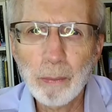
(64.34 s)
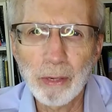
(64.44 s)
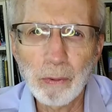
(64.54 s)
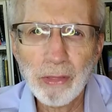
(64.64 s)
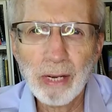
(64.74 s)

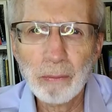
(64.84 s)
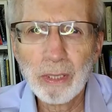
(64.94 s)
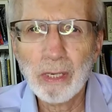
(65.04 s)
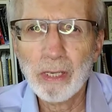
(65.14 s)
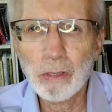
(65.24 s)
women without
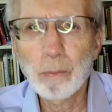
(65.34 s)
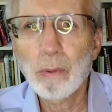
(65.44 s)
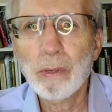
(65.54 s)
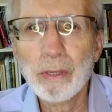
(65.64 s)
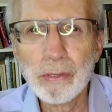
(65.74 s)
regard to
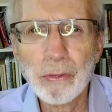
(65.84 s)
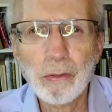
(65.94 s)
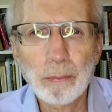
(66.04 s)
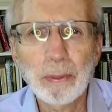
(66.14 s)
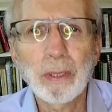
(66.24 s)
borders or
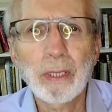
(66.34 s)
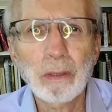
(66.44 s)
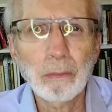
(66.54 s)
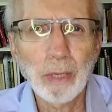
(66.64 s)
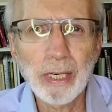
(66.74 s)
the
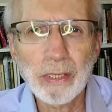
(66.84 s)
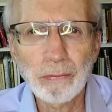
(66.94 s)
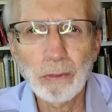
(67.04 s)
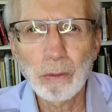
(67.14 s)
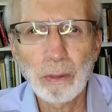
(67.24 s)
political rights
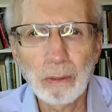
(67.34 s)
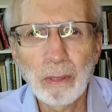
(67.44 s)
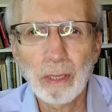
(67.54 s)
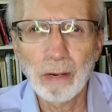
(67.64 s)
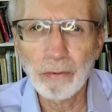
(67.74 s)
of local
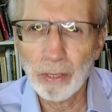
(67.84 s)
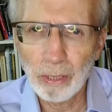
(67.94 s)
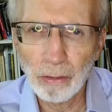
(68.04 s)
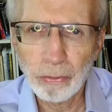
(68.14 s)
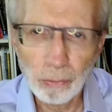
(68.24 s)

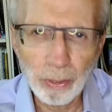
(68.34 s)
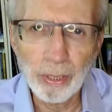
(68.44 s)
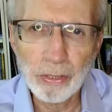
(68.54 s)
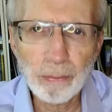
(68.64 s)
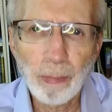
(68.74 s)
governing
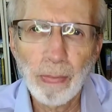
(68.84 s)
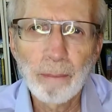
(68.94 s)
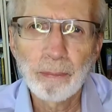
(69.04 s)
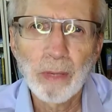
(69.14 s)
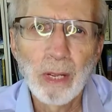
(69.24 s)
authorities.
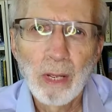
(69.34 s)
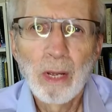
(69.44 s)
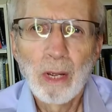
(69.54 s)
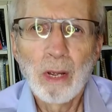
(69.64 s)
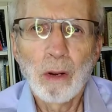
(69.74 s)

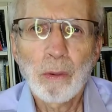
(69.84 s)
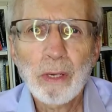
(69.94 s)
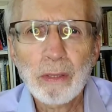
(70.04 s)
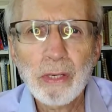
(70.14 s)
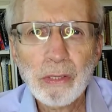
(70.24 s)
We
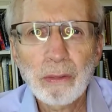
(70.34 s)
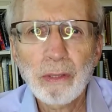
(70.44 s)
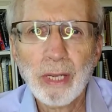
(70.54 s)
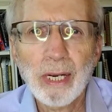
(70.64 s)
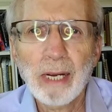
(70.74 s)
are going to
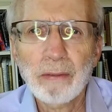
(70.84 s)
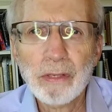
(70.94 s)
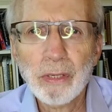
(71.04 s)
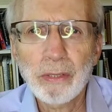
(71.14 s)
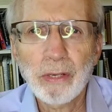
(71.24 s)
look at how
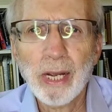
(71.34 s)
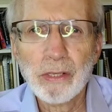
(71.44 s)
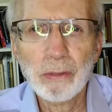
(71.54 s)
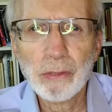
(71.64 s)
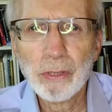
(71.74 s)
this
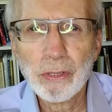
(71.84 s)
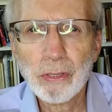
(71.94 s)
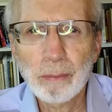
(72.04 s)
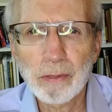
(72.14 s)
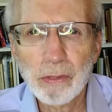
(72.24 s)
international
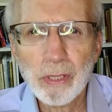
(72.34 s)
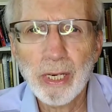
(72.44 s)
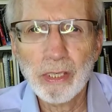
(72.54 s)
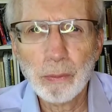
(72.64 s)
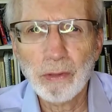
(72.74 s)
system of
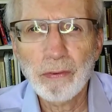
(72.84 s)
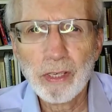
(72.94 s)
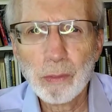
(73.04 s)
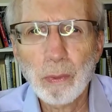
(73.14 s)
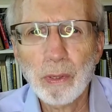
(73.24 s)
states with
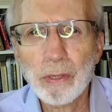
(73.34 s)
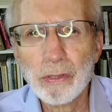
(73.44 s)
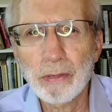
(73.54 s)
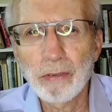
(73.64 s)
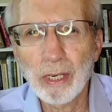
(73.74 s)
fixed
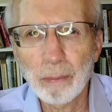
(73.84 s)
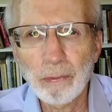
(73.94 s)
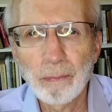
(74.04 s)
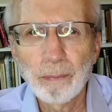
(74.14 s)
borders developed.